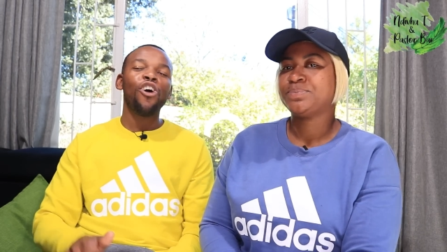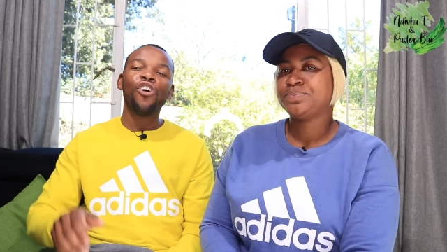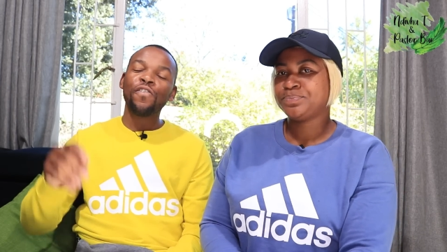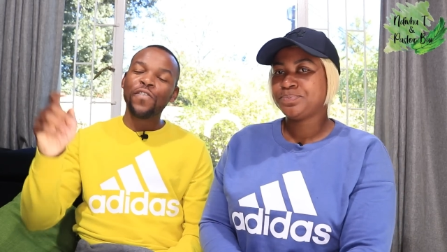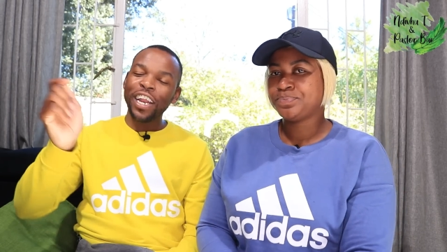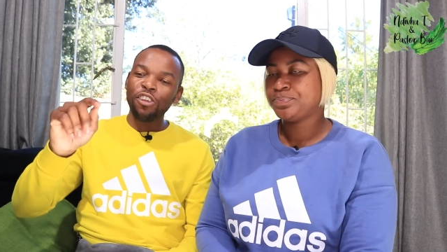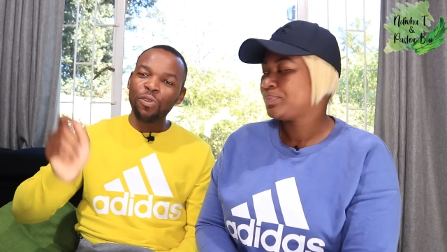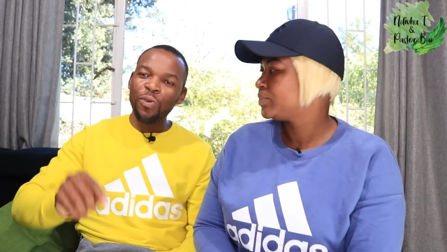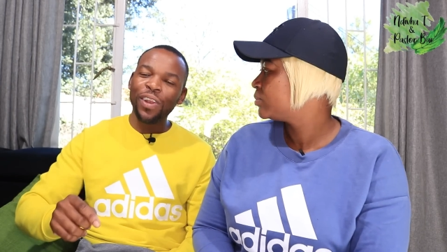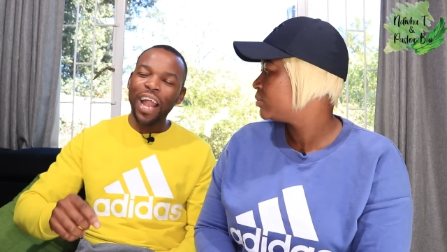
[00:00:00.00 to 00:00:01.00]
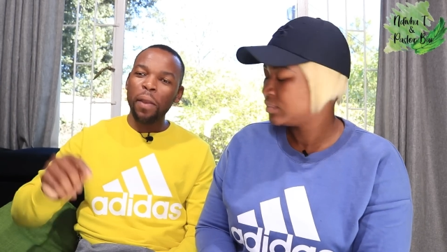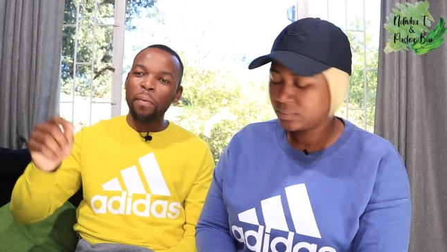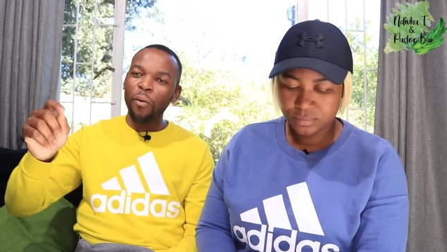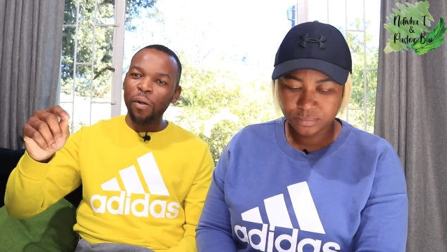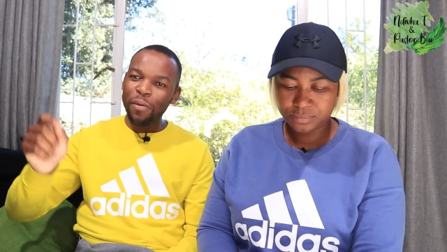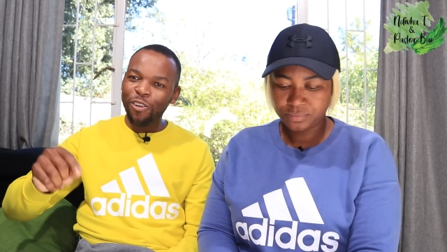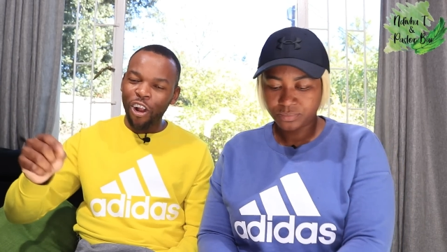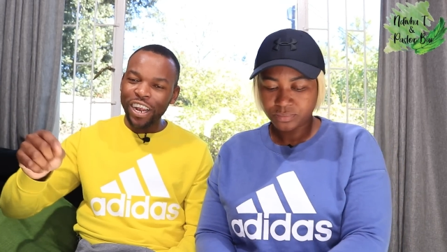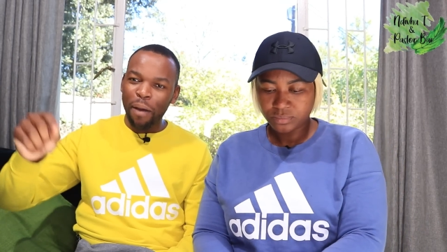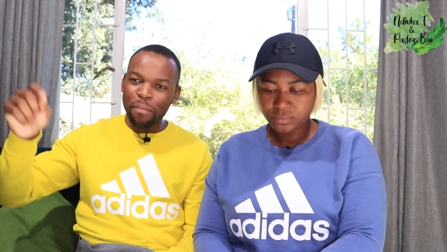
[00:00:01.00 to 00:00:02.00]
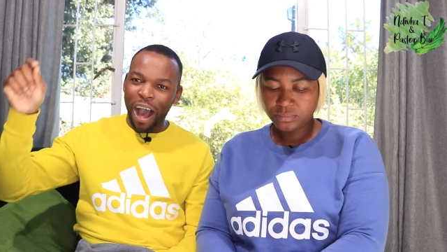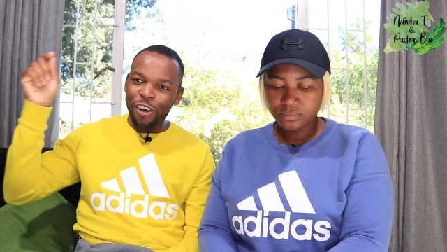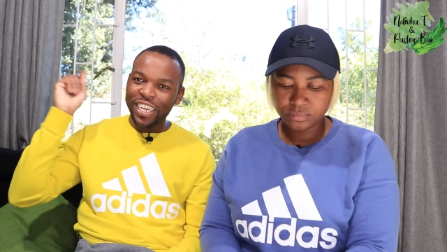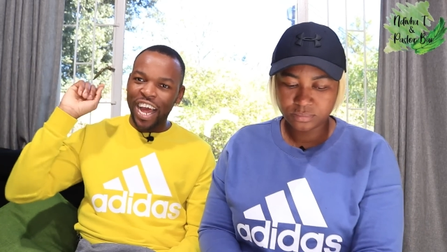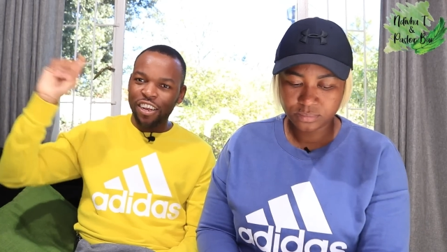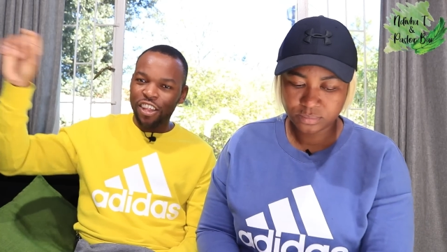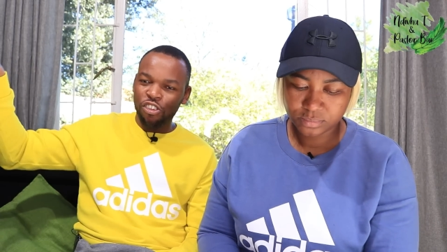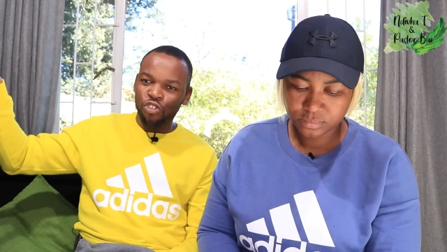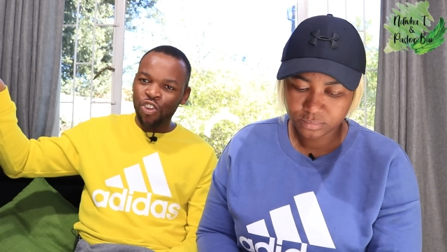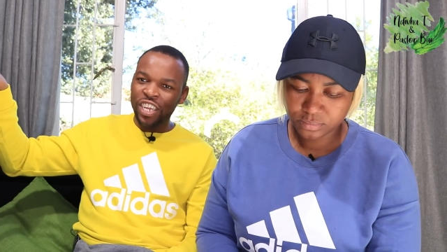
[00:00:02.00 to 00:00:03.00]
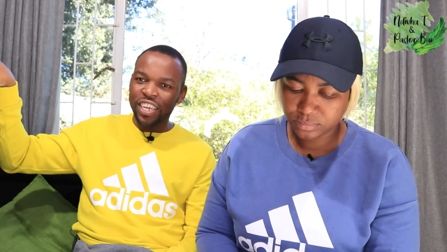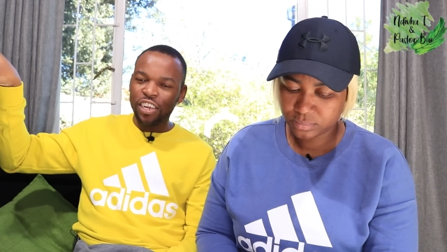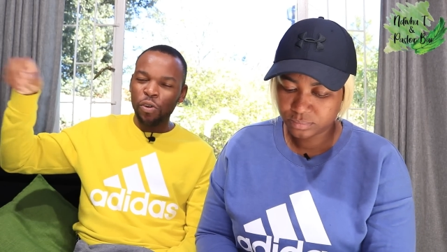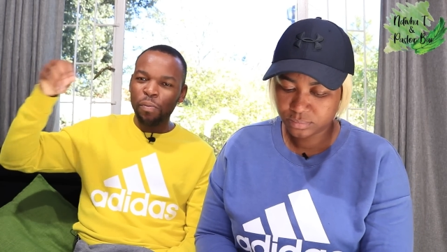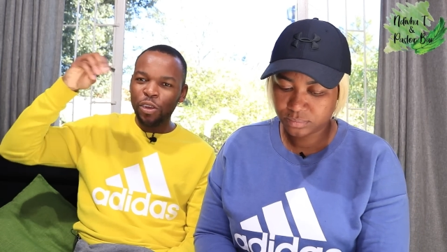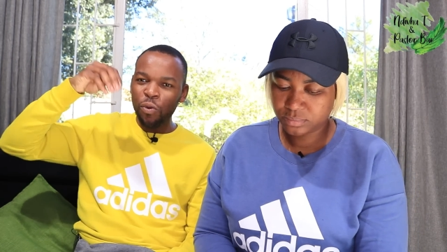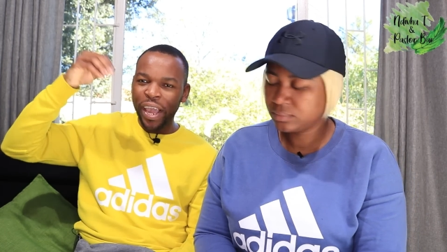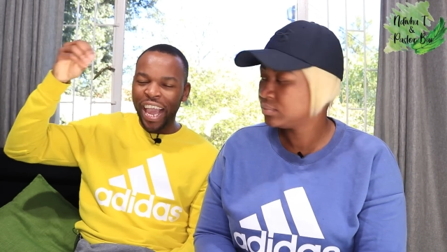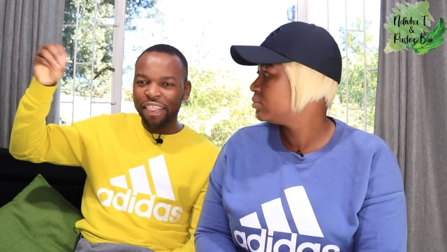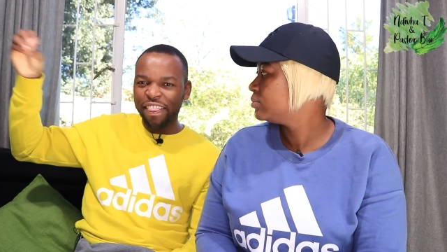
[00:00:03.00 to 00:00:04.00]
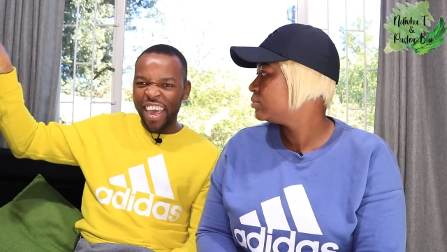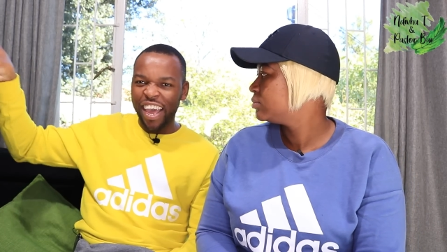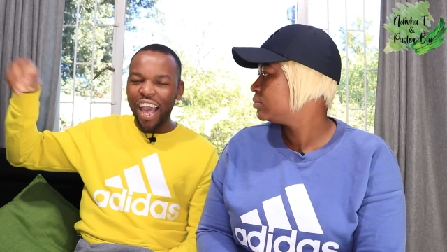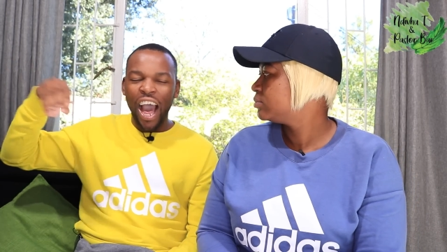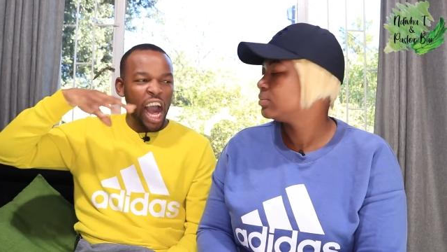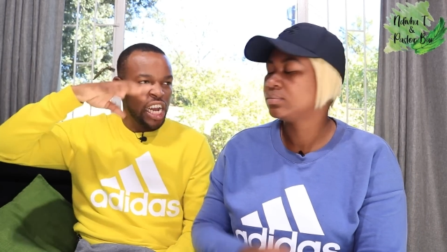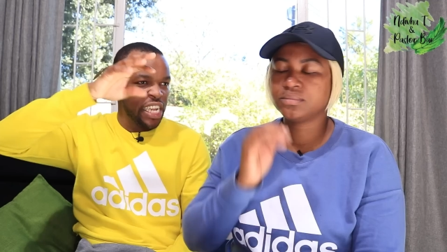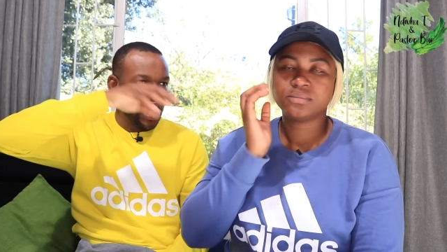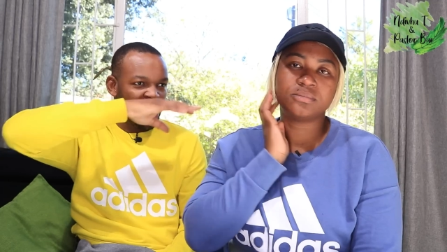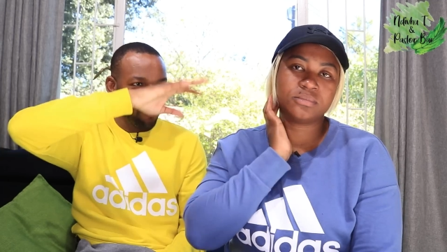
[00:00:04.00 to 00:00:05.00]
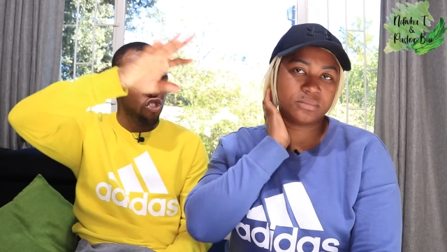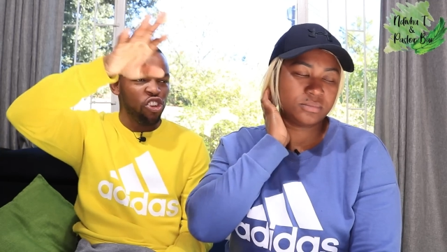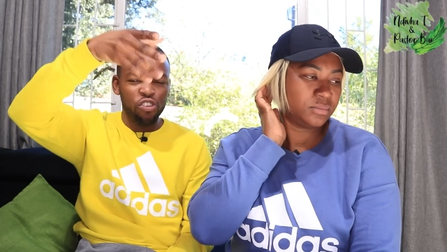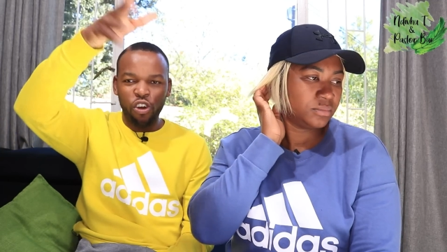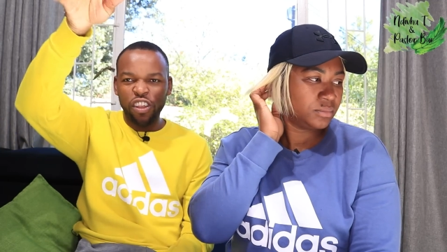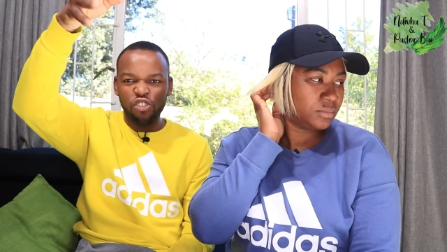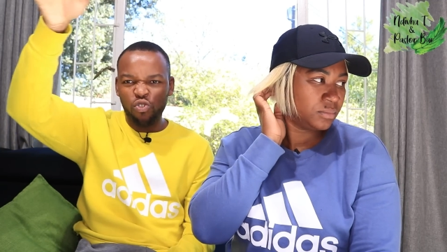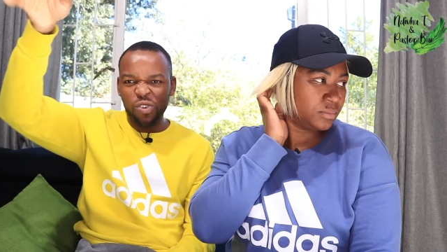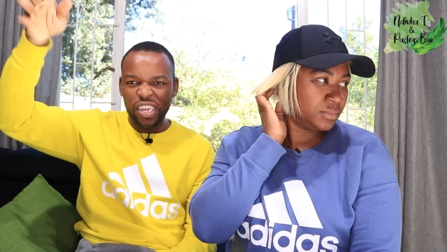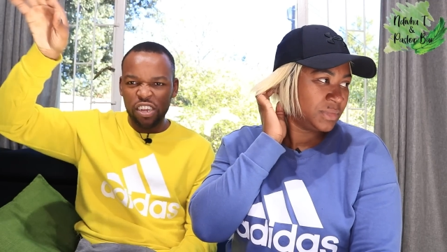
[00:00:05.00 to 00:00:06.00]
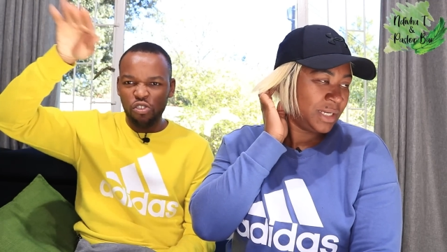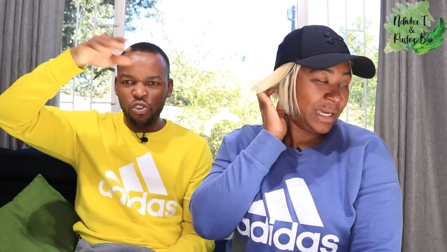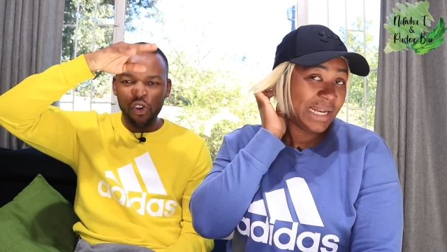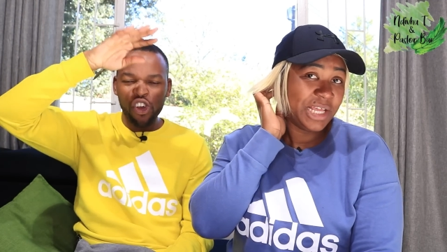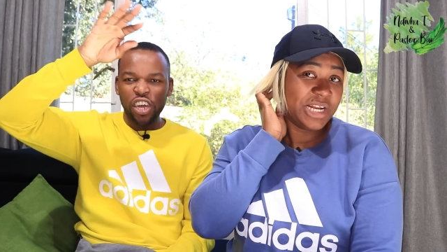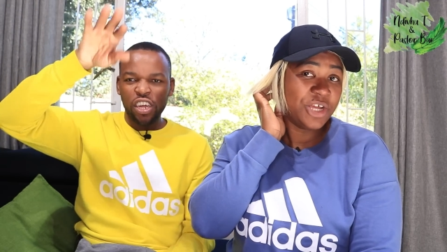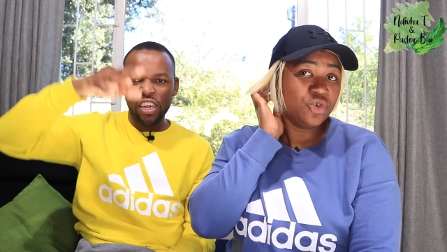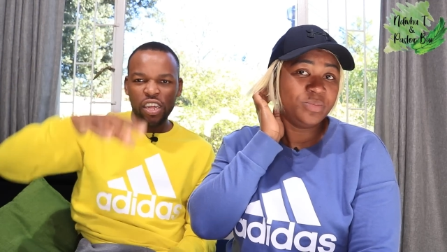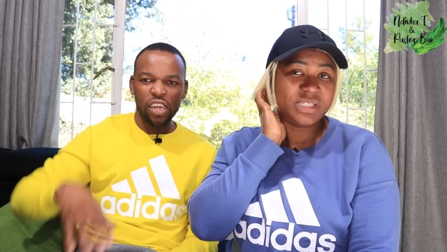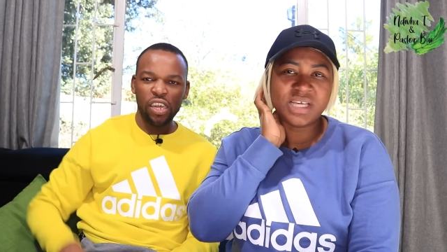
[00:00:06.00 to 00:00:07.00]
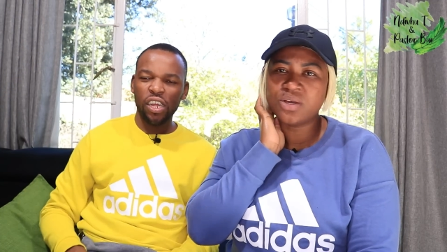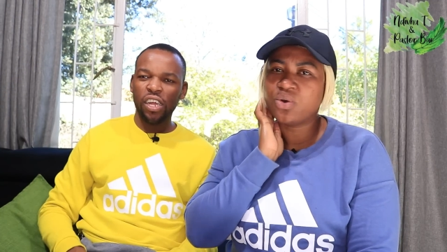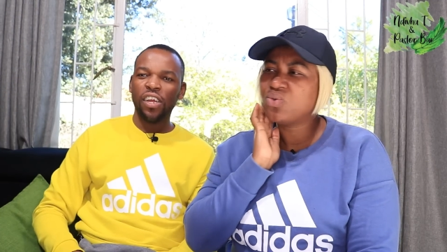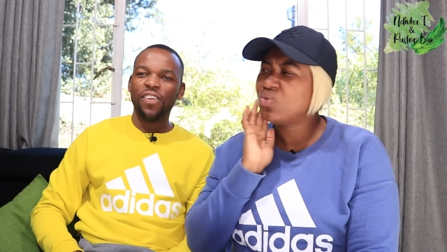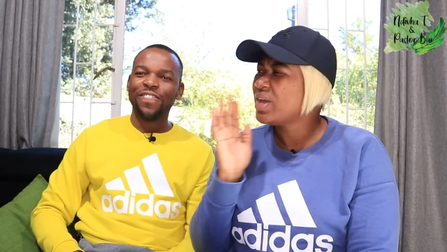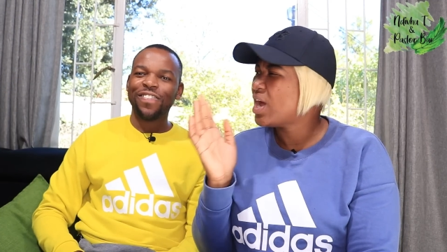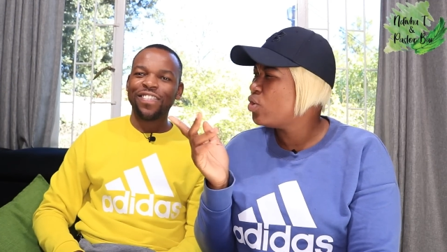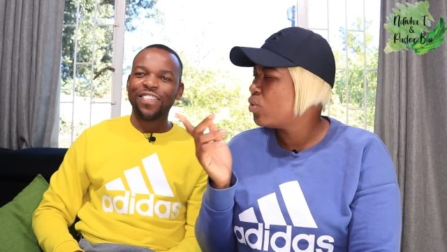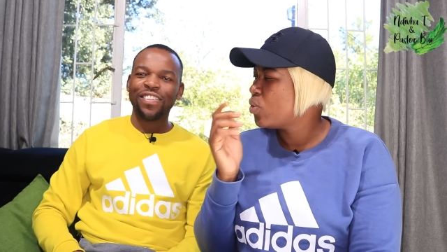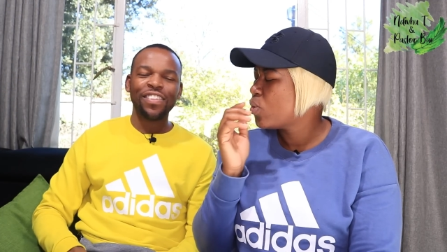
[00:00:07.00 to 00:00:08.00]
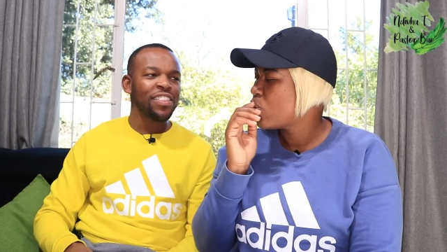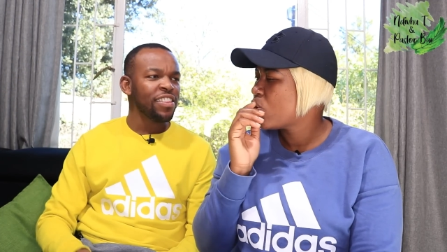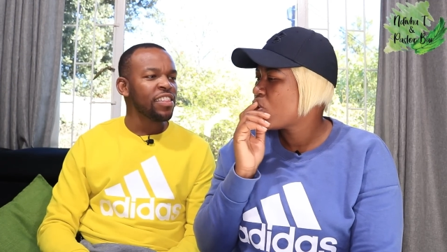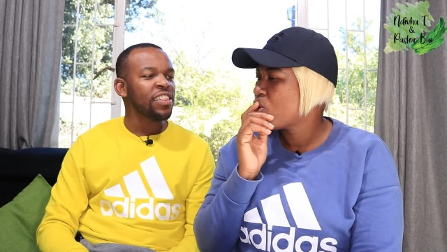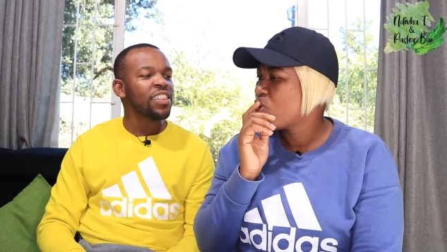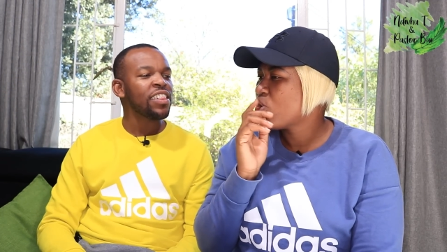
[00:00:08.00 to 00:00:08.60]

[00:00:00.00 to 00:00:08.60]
Speaker 1: So very soon, Nandipha will be dolled up outside the streets. She will be doing her thing outside the on the streets, you know. And then you know you'll be saying, "Who mm.